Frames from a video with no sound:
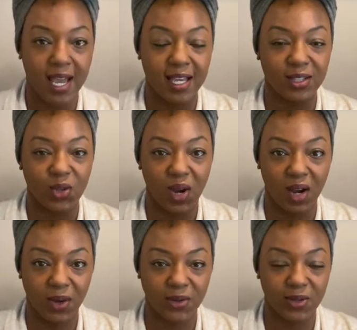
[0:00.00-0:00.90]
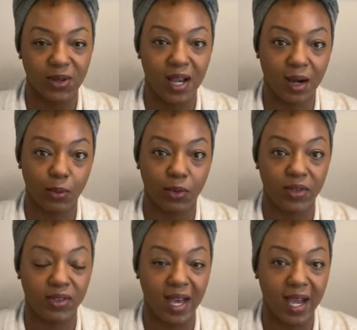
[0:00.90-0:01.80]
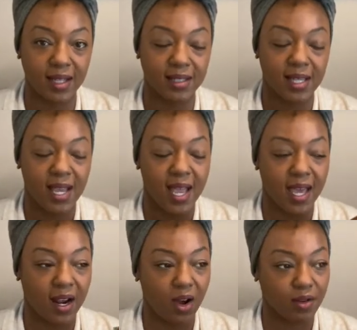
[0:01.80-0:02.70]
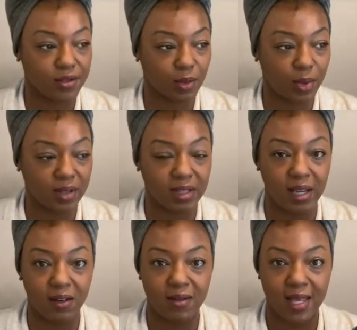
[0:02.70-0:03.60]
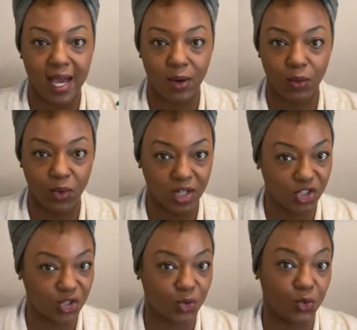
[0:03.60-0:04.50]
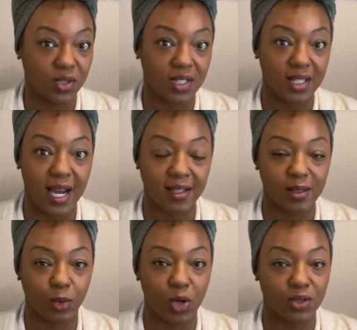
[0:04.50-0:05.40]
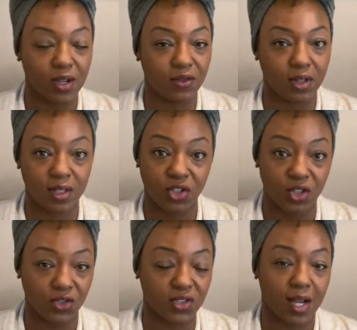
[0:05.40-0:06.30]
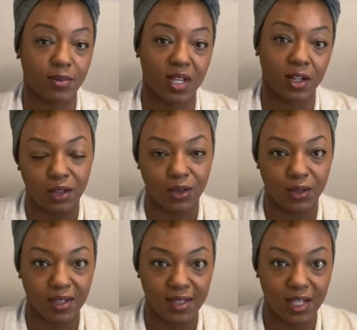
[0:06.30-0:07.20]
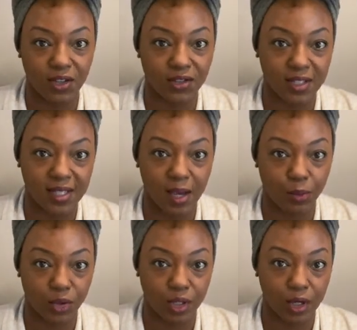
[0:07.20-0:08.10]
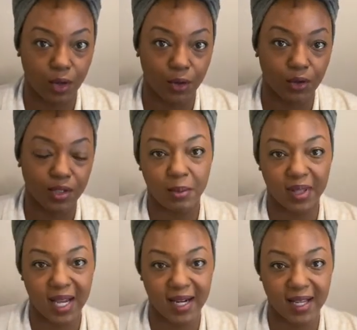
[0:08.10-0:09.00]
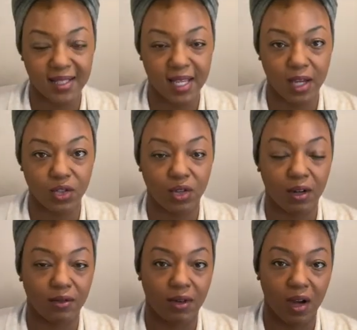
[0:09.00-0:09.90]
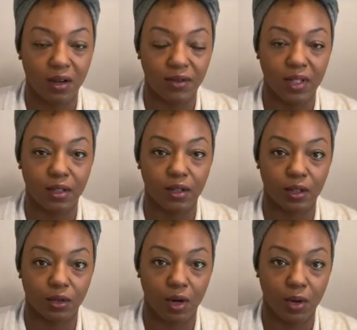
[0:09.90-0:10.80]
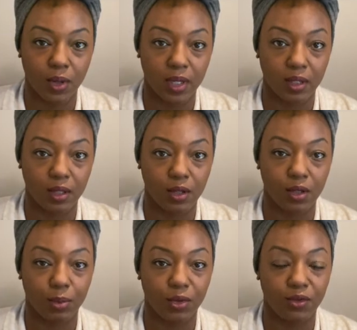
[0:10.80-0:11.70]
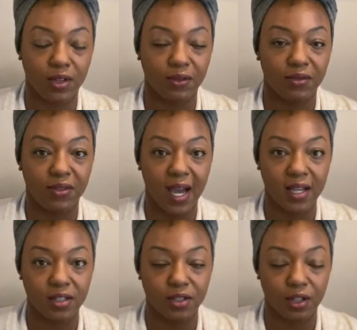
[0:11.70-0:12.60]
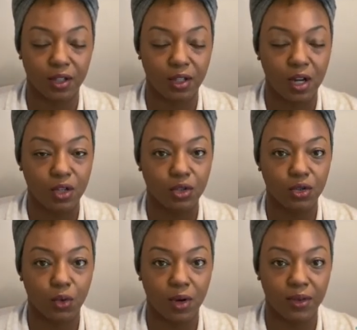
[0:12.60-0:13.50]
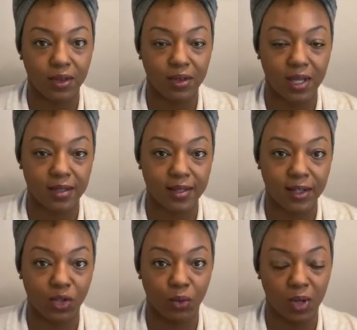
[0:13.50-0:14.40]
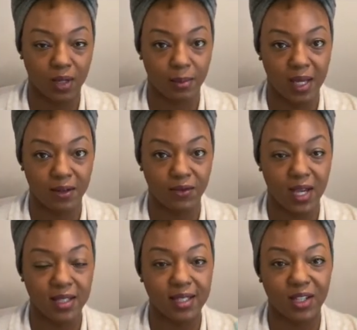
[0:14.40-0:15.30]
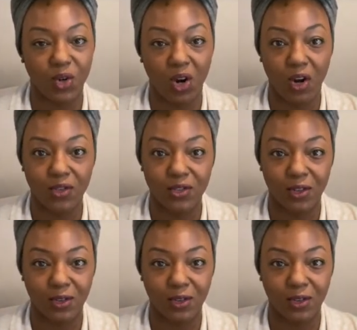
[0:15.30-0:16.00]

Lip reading: And so I also help with that. And I also believe that once you knock some goals off your list, you don't stop there. You continue to set more goals. But like I said, you're evolving, you're growing, you're moving faster toward the things that you want to manifest, and you're also